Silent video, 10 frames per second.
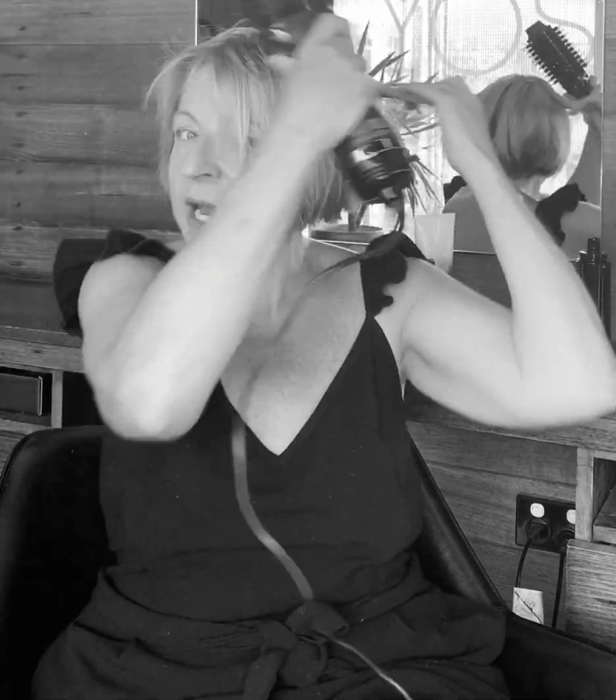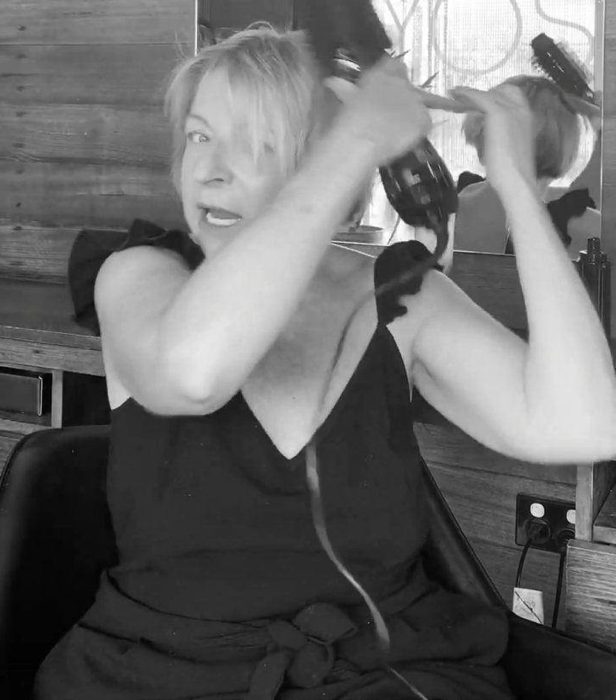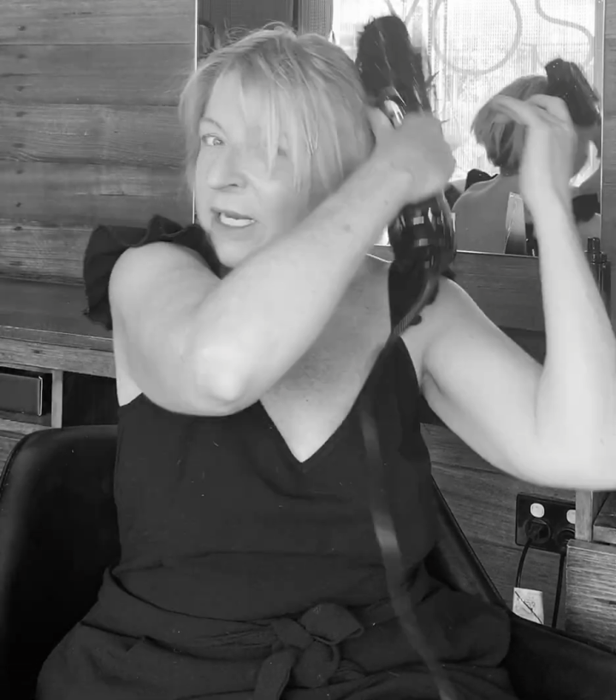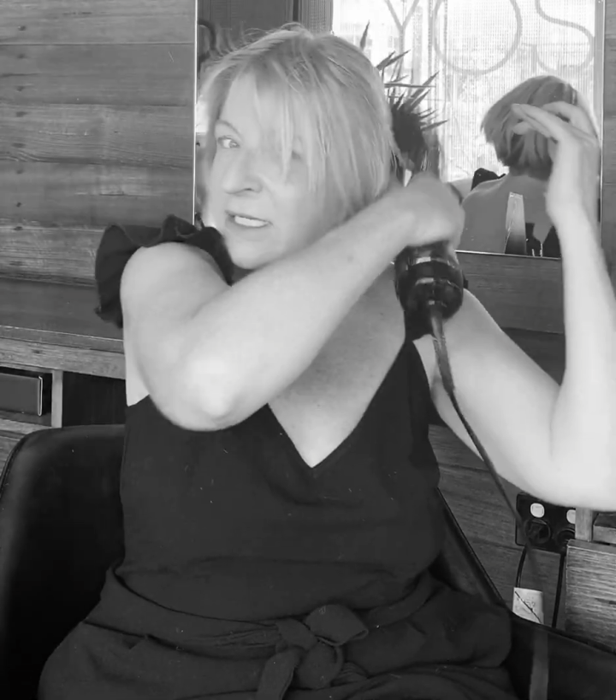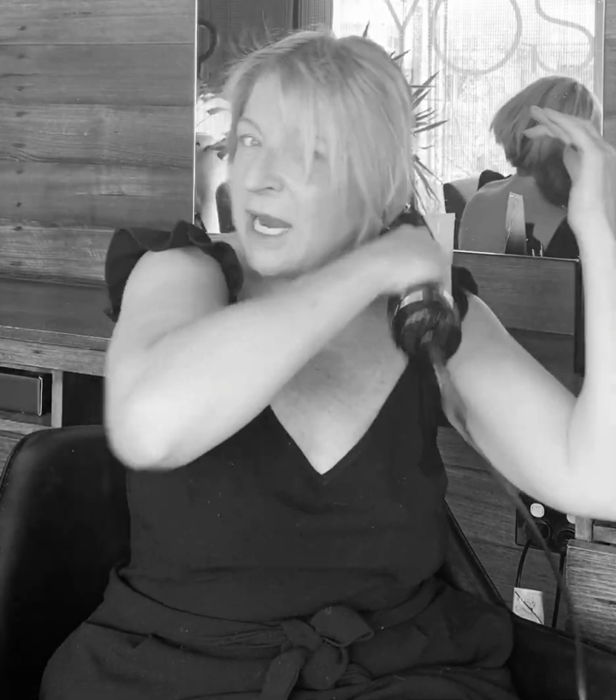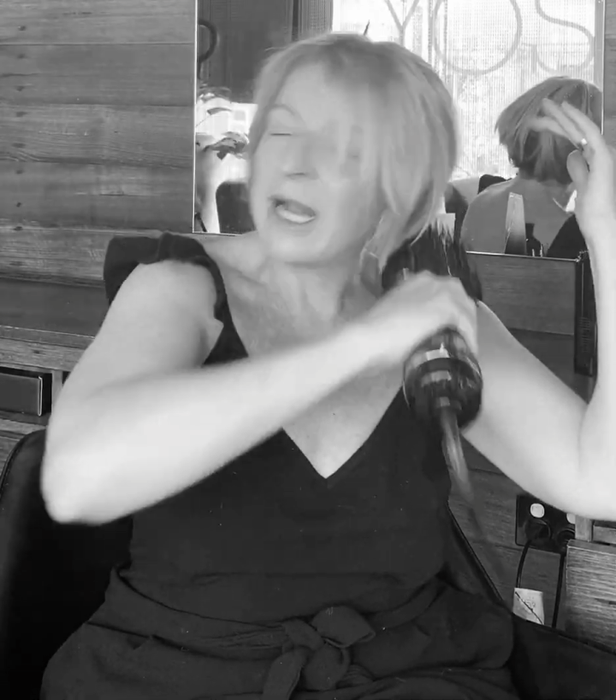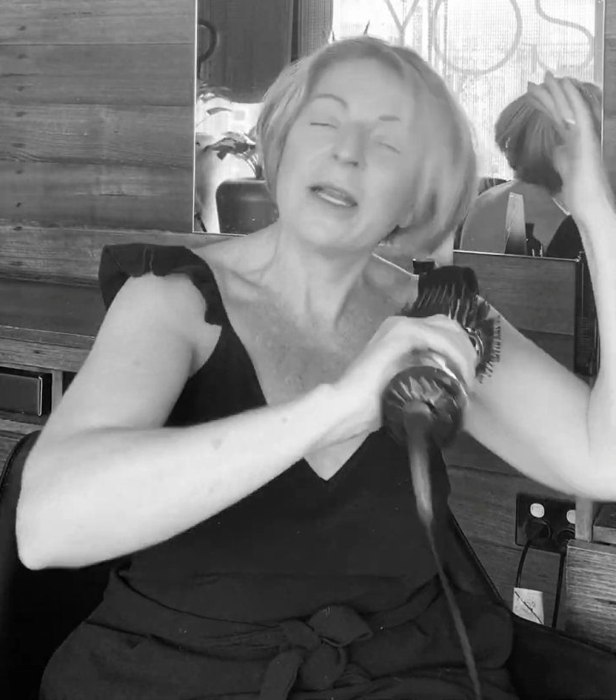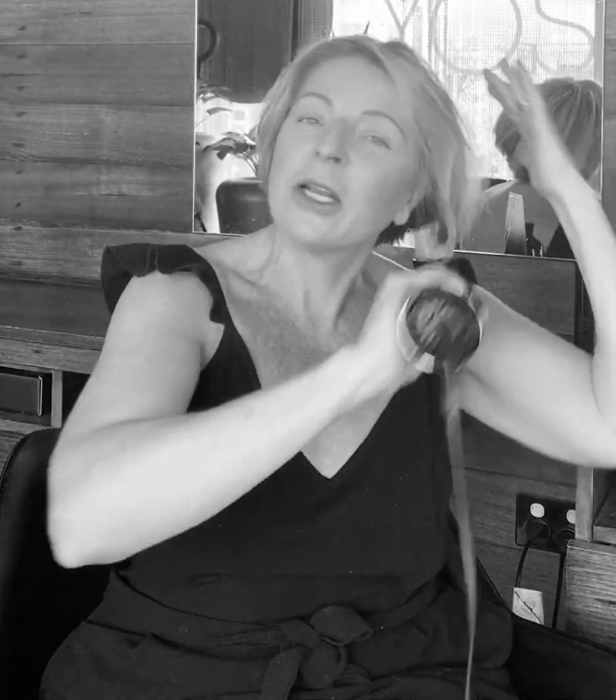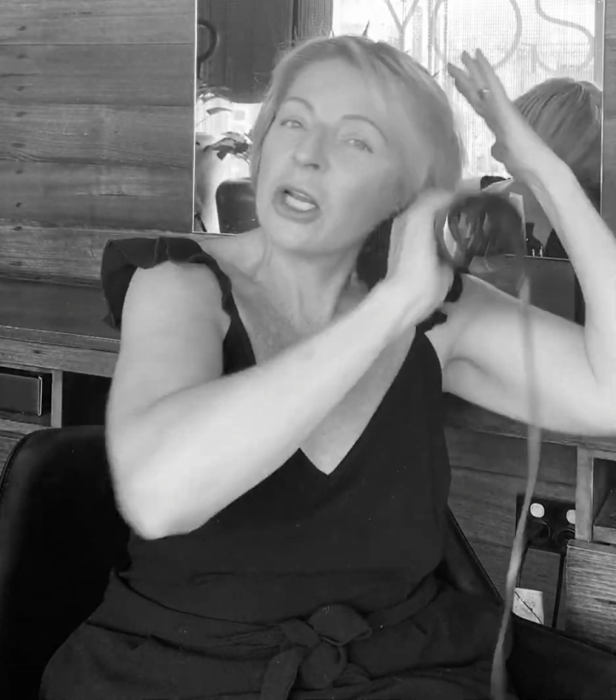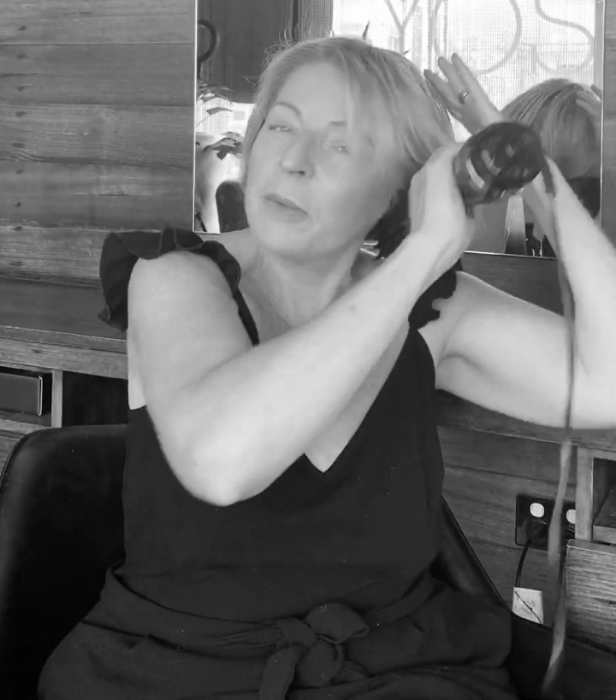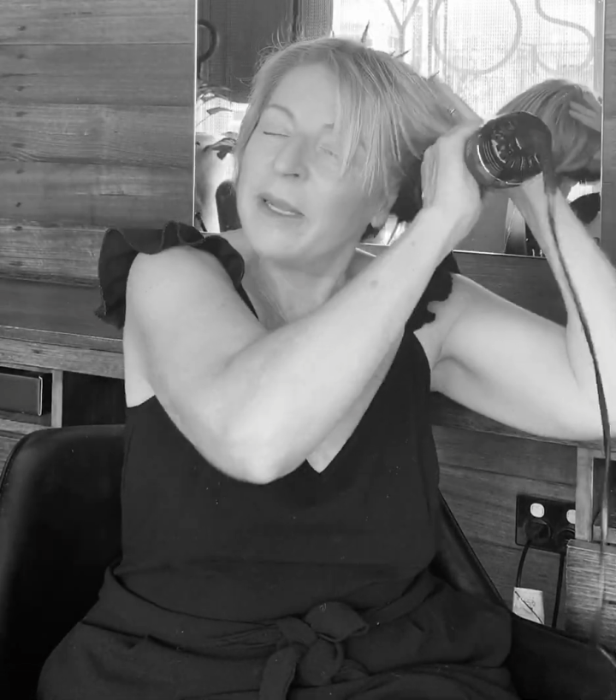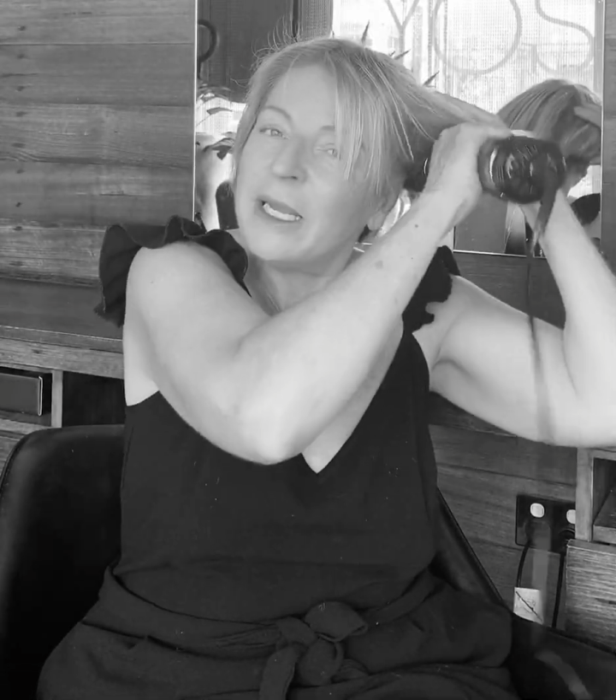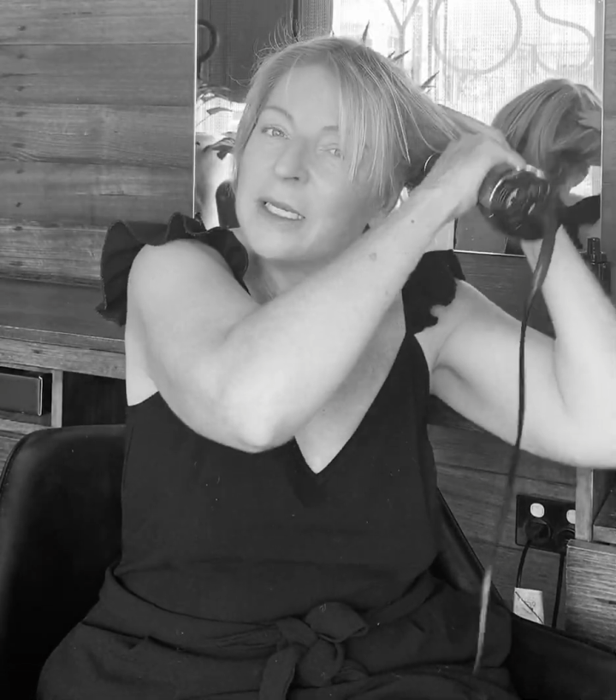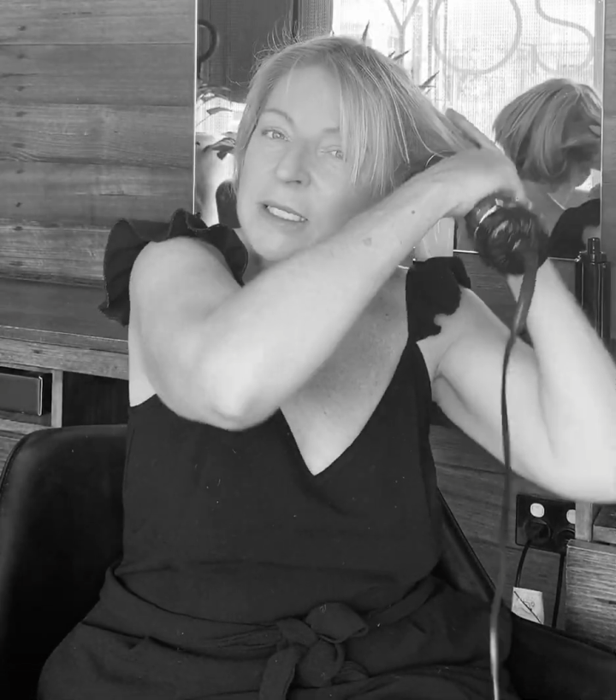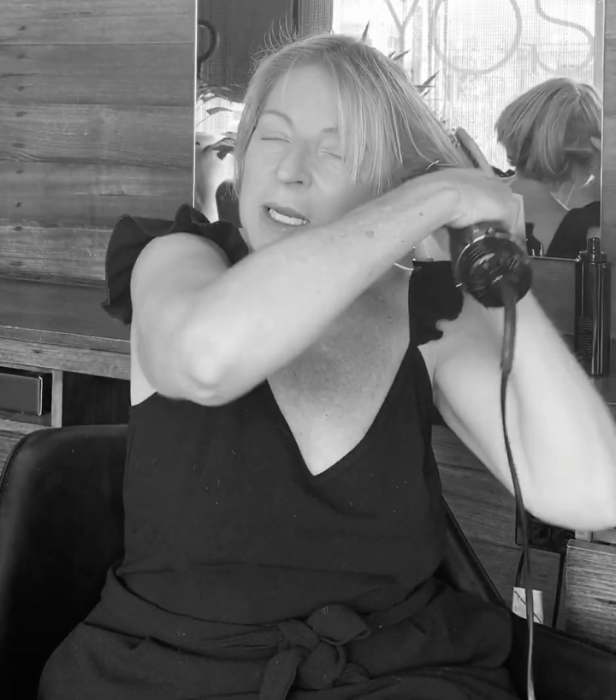hair down a little bit.